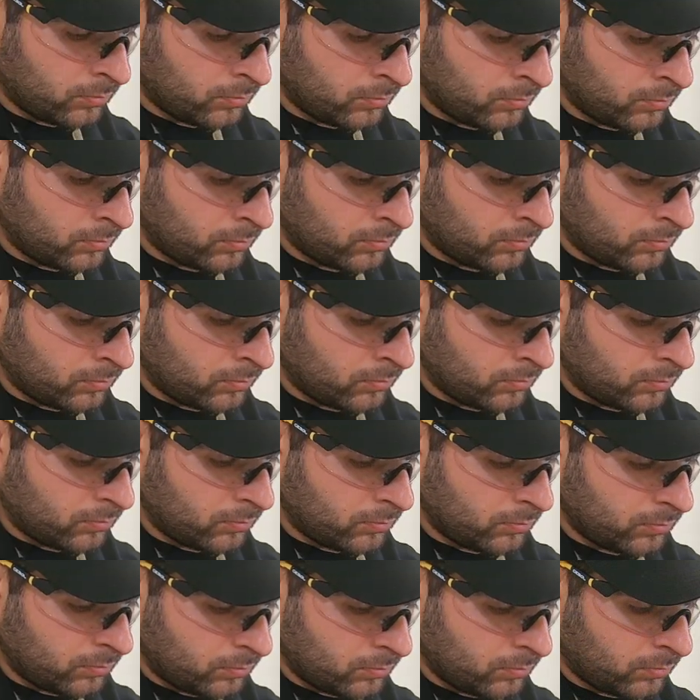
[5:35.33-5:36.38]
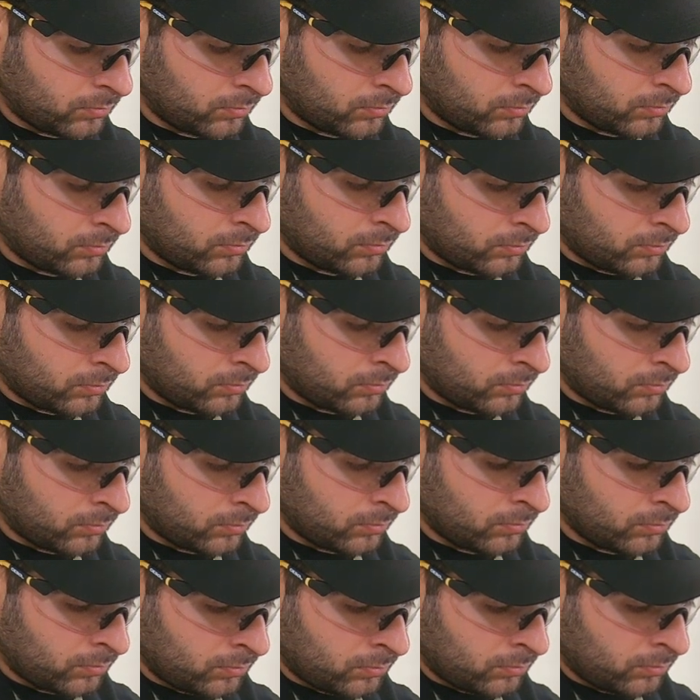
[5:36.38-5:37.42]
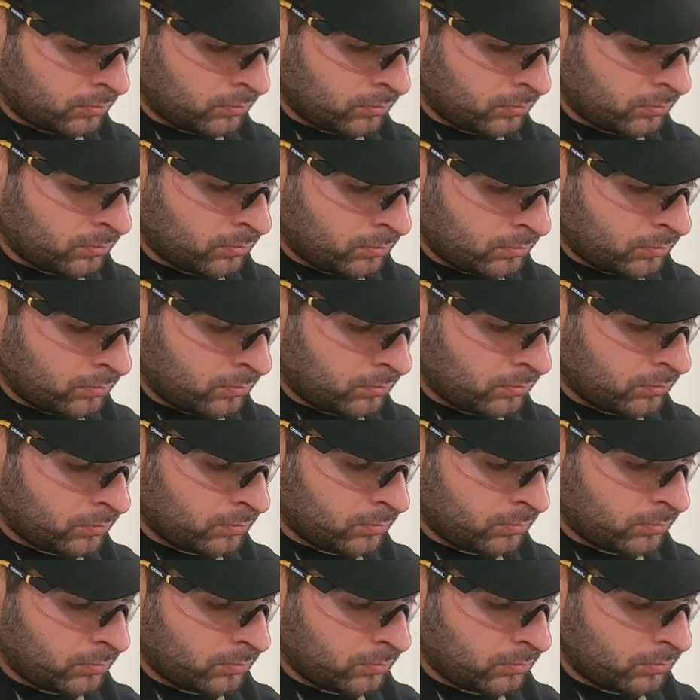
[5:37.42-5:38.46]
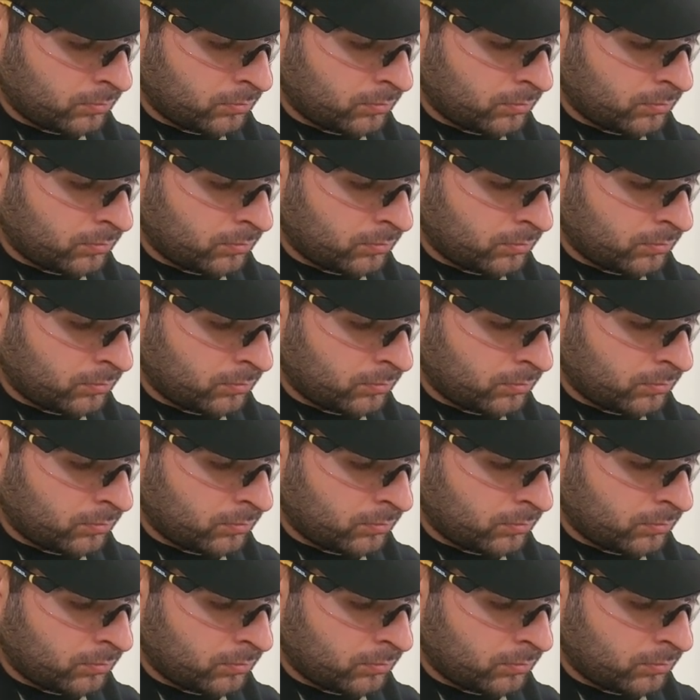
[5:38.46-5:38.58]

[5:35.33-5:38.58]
Nothing is said.